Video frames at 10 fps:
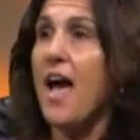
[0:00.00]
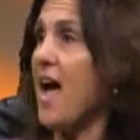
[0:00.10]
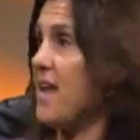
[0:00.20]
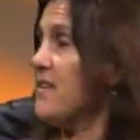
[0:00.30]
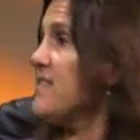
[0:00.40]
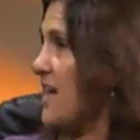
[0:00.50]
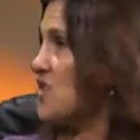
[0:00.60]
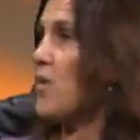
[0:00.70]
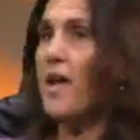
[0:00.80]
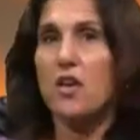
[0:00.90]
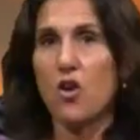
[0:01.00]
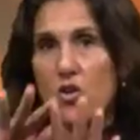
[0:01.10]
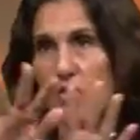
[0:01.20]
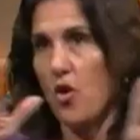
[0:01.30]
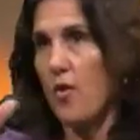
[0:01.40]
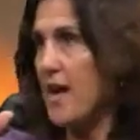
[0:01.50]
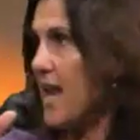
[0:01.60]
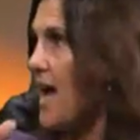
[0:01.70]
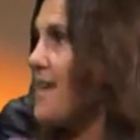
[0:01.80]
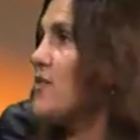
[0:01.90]
and in that way go
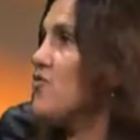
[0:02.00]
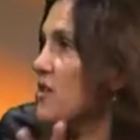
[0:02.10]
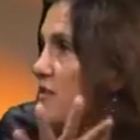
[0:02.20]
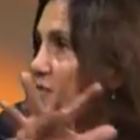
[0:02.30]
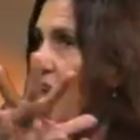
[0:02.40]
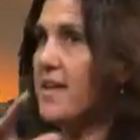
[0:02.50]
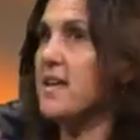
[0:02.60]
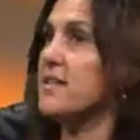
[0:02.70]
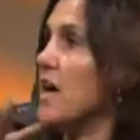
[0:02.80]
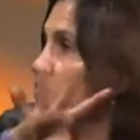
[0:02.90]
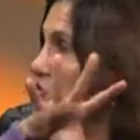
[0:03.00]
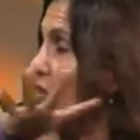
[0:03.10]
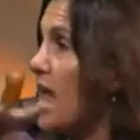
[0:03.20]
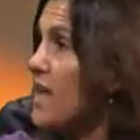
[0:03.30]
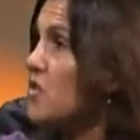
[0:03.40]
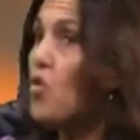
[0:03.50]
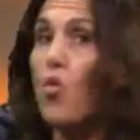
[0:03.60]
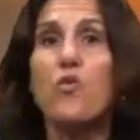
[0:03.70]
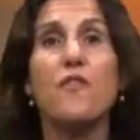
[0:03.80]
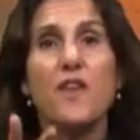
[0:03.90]
online and you can find out how to donate
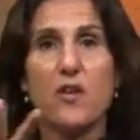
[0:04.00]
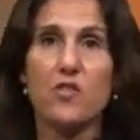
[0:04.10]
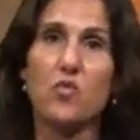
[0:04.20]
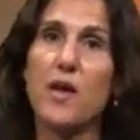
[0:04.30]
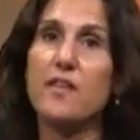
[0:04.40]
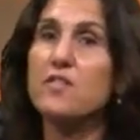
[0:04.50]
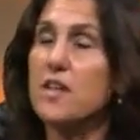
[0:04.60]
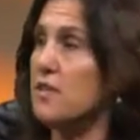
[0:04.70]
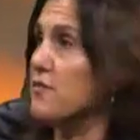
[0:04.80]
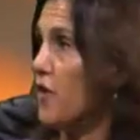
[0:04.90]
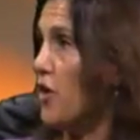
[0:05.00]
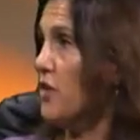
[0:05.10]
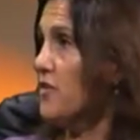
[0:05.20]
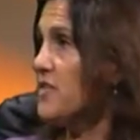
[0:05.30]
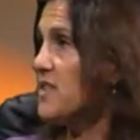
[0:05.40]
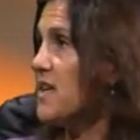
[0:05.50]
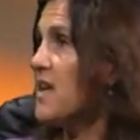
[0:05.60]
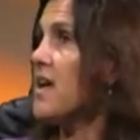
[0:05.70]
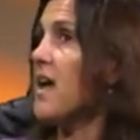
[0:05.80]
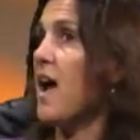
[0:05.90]
or the various ways to get involved.
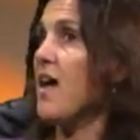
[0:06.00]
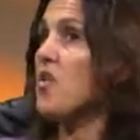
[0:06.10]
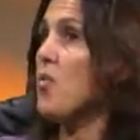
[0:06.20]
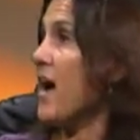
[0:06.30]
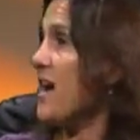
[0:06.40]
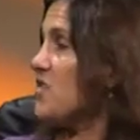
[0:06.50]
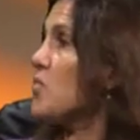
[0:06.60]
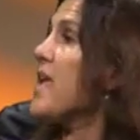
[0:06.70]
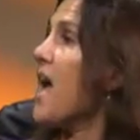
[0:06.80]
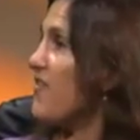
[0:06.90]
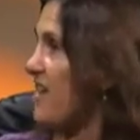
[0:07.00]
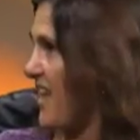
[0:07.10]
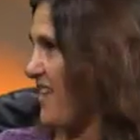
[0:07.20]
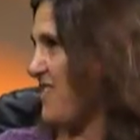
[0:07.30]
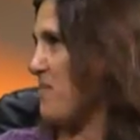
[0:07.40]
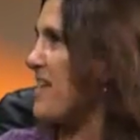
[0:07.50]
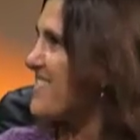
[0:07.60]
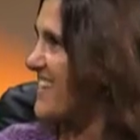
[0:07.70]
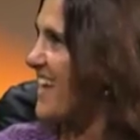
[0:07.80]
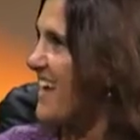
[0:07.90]
Otherwise, we have an
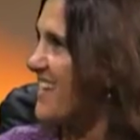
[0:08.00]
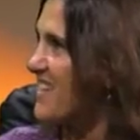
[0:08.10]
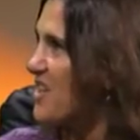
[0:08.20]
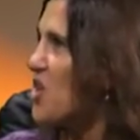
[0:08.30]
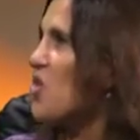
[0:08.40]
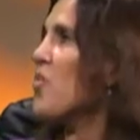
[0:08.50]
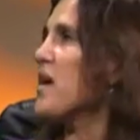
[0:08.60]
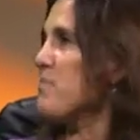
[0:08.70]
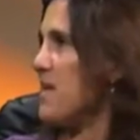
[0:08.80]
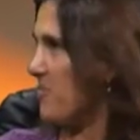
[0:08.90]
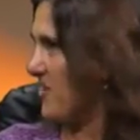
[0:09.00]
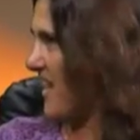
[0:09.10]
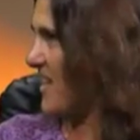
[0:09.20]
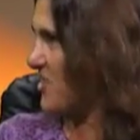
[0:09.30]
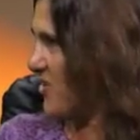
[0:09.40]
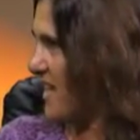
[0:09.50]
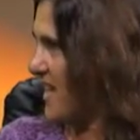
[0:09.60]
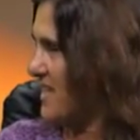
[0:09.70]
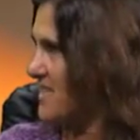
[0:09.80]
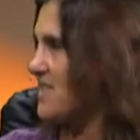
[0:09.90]
SMS line where people can
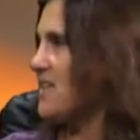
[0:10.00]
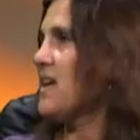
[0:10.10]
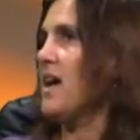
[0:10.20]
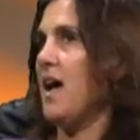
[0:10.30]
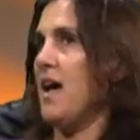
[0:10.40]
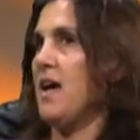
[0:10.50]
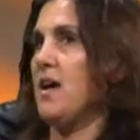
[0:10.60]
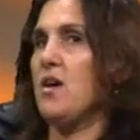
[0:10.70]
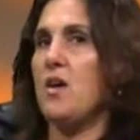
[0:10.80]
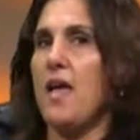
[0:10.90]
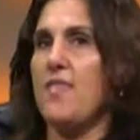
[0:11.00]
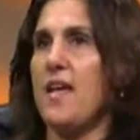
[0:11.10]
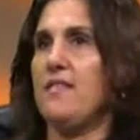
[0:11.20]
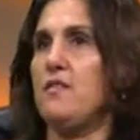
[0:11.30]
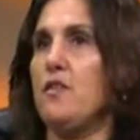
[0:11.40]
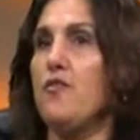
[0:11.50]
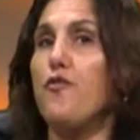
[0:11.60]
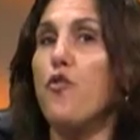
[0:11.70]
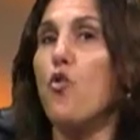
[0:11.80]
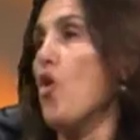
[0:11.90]
donate, and that's
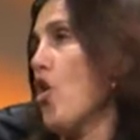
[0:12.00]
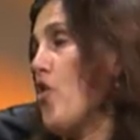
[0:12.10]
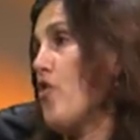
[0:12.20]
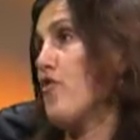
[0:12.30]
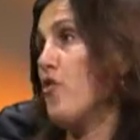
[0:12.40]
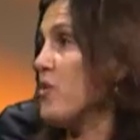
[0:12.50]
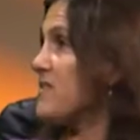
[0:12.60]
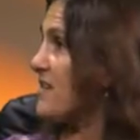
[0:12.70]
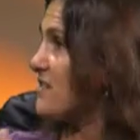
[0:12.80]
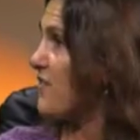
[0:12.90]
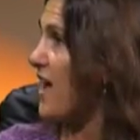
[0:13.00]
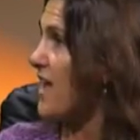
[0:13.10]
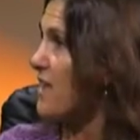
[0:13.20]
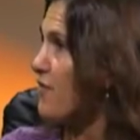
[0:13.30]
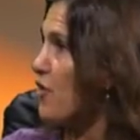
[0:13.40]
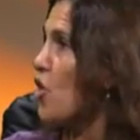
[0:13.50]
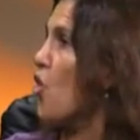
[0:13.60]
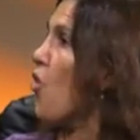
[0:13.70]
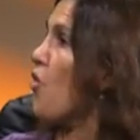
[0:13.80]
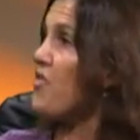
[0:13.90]
40465.
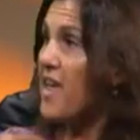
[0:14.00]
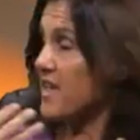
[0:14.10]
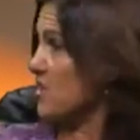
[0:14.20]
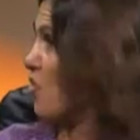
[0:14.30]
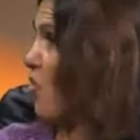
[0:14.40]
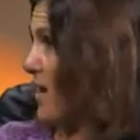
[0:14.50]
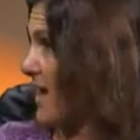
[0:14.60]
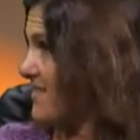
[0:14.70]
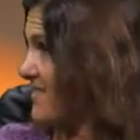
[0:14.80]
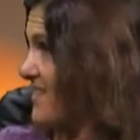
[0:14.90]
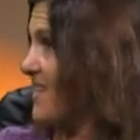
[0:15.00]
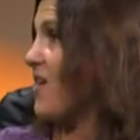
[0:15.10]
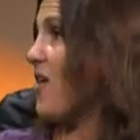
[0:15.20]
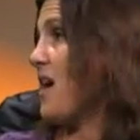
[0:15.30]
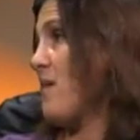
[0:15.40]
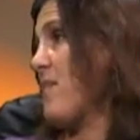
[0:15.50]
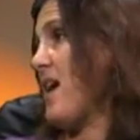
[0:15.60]
Or they can call us. I'm